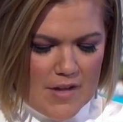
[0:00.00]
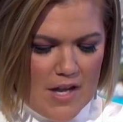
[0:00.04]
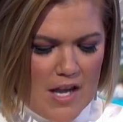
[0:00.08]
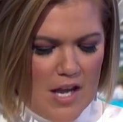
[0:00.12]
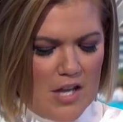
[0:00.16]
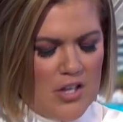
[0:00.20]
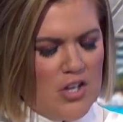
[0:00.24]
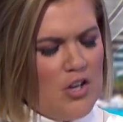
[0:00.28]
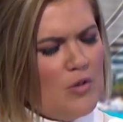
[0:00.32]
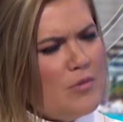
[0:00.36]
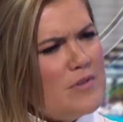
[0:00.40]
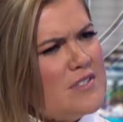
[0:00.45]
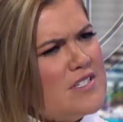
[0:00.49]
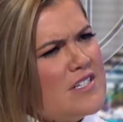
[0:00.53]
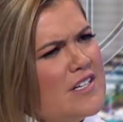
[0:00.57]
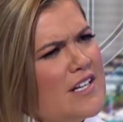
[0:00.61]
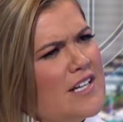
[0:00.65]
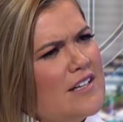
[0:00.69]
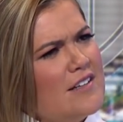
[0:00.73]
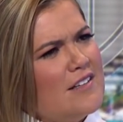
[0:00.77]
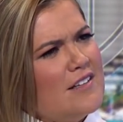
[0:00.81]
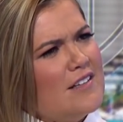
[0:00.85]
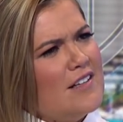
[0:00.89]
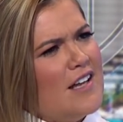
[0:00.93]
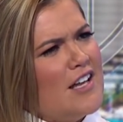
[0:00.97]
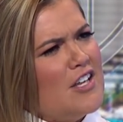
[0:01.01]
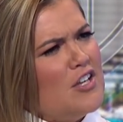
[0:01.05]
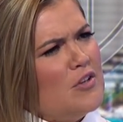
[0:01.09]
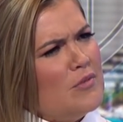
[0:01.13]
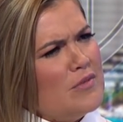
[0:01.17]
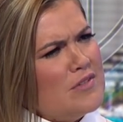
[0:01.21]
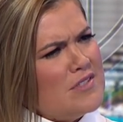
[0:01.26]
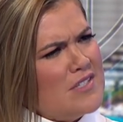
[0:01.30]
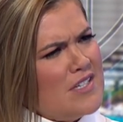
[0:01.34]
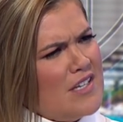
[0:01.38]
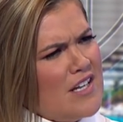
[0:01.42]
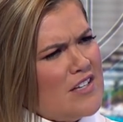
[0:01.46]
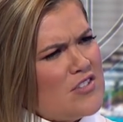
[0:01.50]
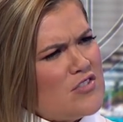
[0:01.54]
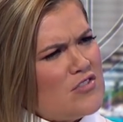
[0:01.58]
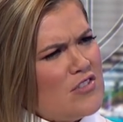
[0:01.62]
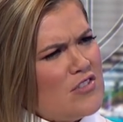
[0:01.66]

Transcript: Are you, Denise, are you and Denise